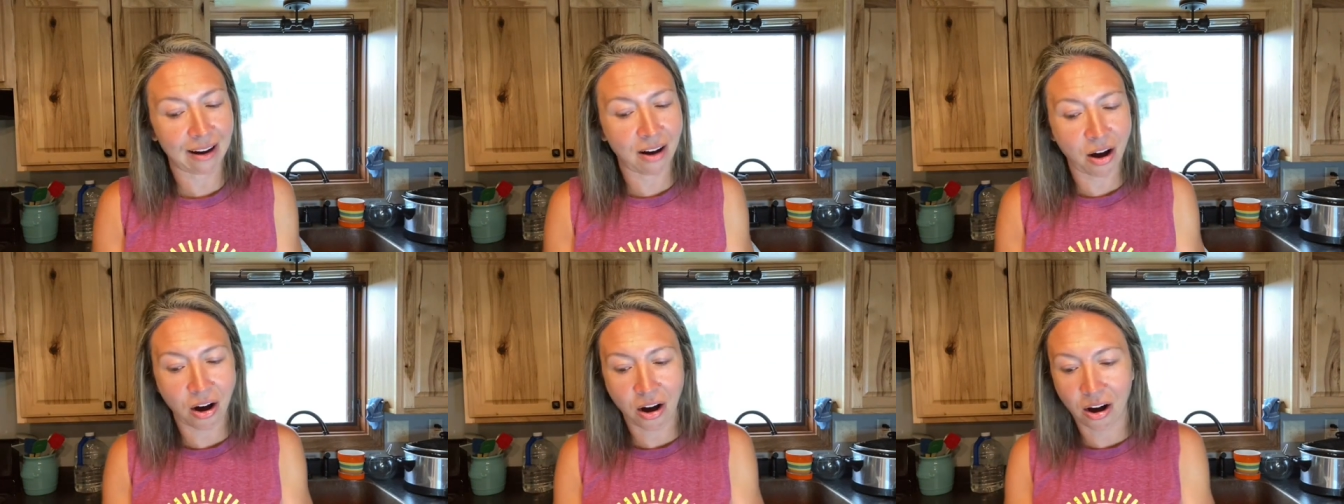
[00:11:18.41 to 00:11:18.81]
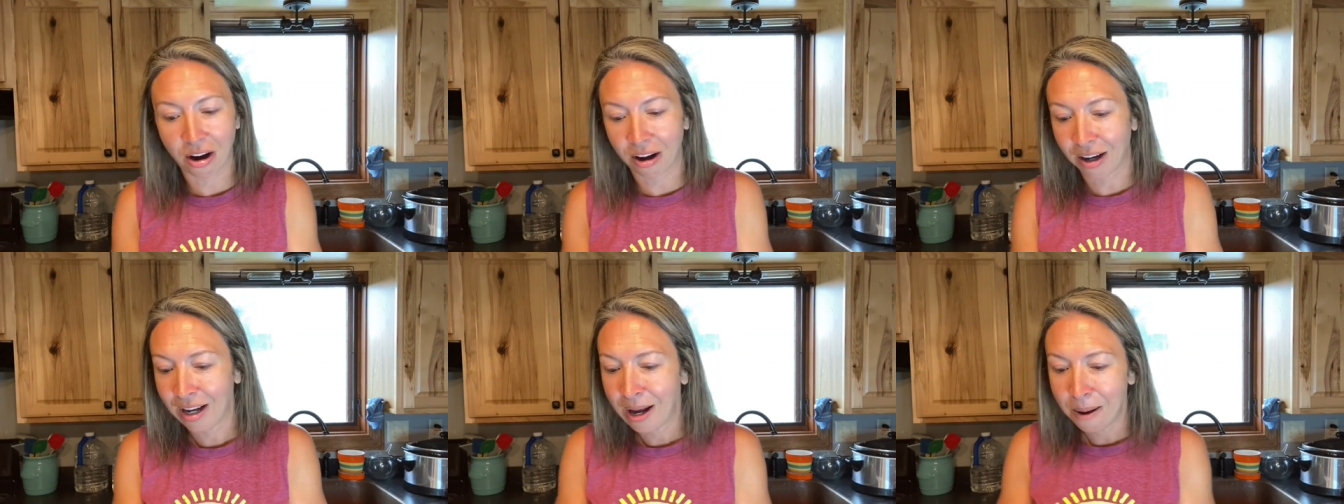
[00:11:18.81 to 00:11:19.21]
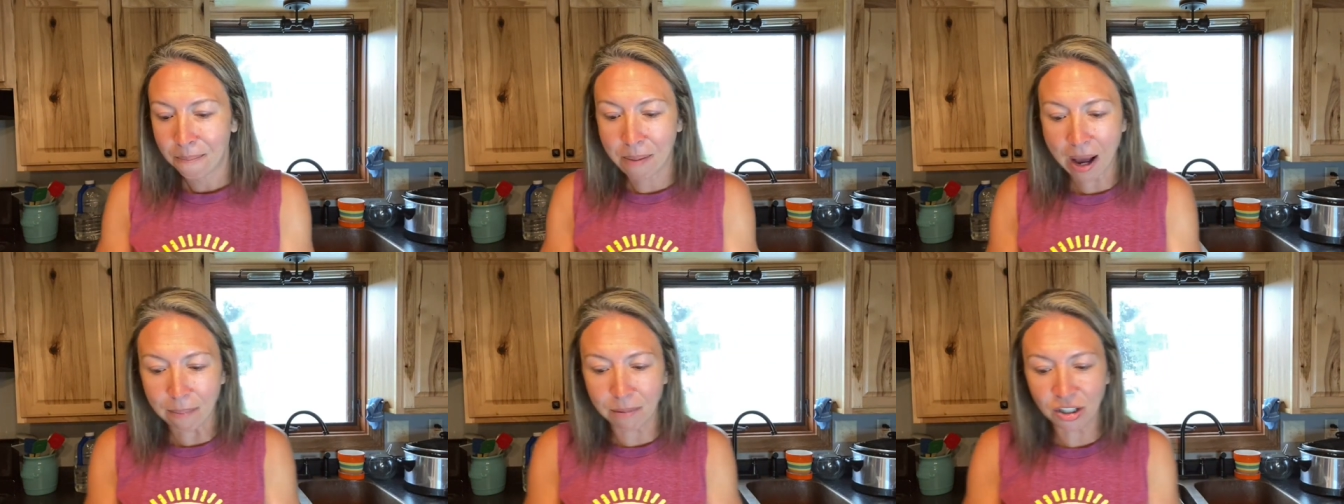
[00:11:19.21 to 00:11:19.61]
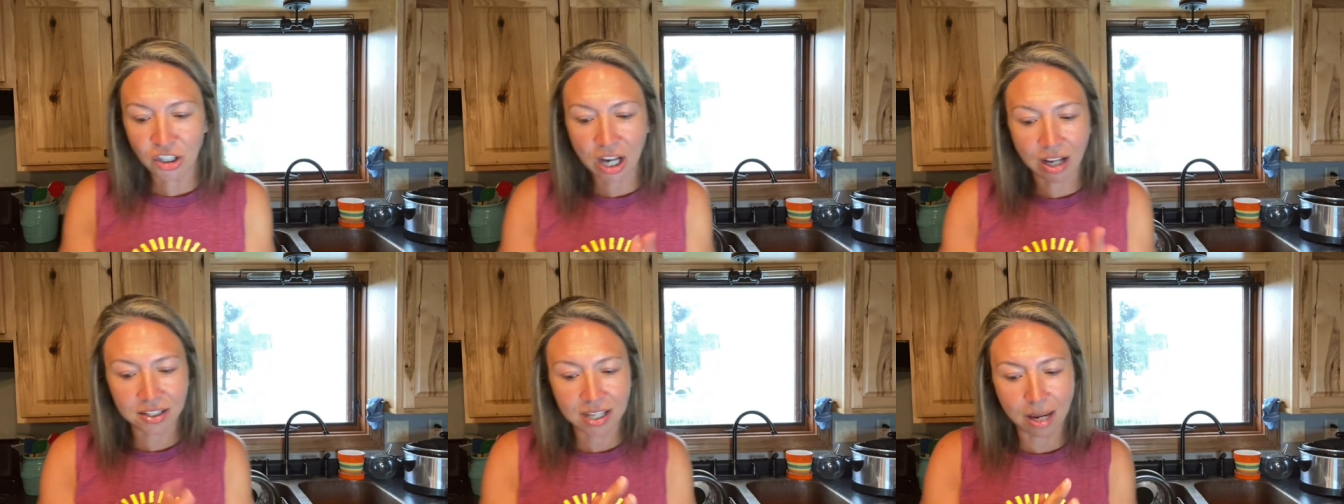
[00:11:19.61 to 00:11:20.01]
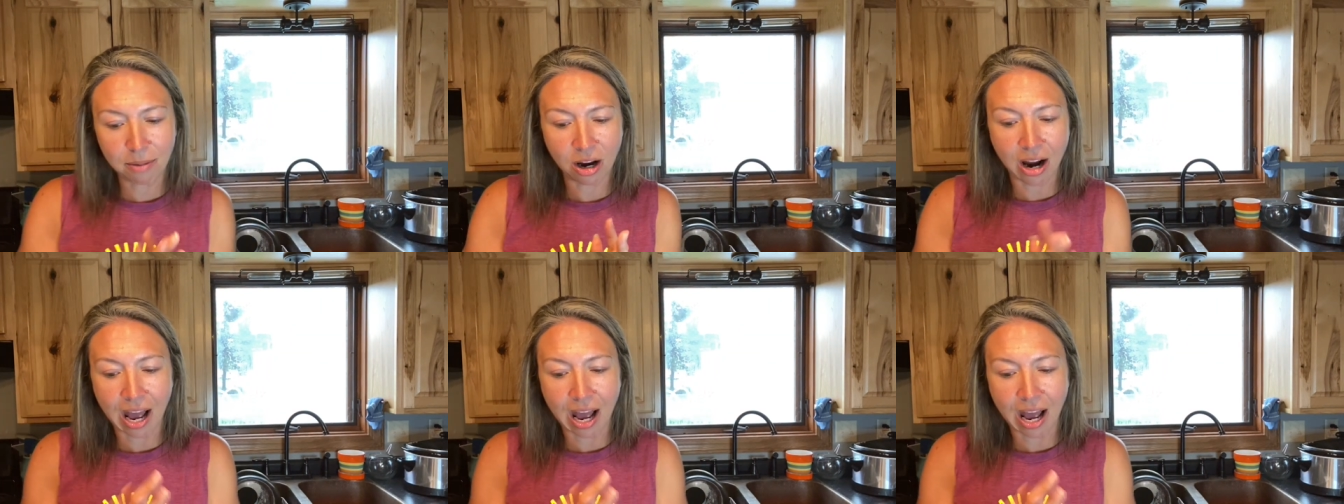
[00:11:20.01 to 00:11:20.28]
Oh, but Michelle, same here.